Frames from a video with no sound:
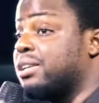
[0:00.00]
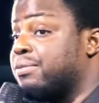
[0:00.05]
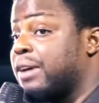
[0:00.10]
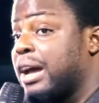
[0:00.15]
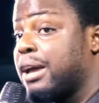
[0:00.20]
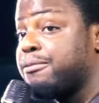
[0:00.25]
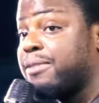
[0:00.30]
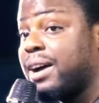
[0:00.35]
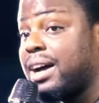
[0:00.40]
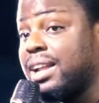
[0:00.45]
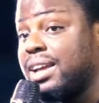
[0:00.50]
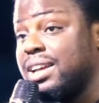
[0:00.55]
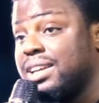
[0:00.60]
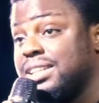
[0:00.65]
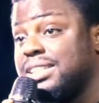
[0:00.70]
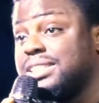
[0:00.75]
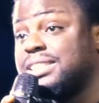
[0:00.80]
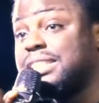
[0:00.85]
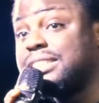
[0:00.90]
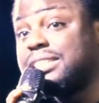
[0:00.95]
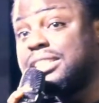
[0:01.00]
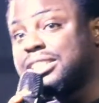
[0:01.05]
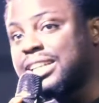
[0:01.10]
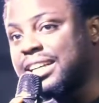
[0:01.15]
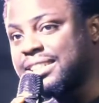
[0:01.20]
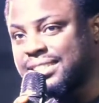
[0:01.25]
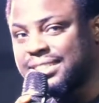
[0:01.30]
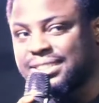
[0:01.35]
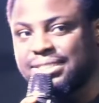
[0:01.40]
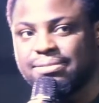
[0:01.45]
revival is the
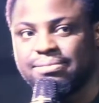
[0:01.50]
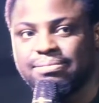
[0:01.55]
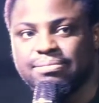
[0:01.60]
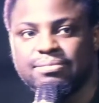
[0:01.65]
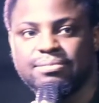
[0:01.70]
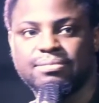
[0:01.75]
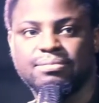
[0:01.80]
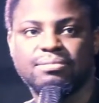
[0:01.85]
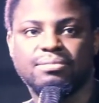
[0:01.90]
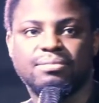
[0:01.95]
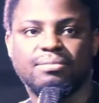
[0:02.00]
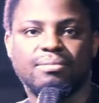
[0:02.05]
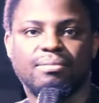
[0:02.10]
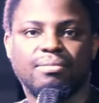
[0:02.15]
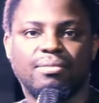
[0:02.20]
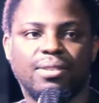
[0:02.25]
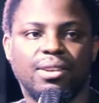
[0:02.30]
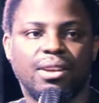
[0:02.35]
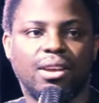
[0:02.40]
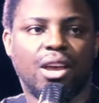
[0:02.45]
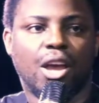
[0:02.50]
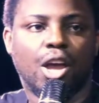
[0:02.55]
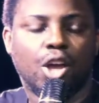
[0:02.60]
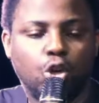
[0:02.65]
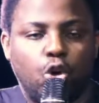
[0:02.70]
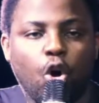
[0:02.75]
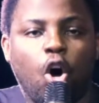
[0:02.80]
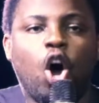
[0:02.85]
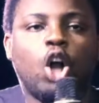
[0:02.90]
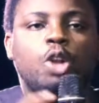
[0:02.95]
teachers.
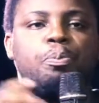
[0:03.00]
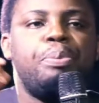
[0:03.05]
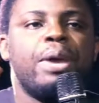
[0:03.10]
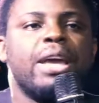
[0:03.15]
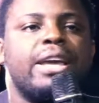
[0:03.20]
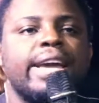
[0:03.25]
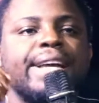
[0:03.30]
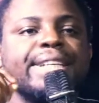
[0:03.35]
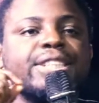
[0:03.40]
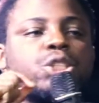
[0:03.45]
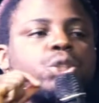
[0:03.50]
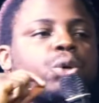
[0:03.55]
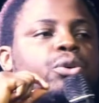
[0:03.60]
God begins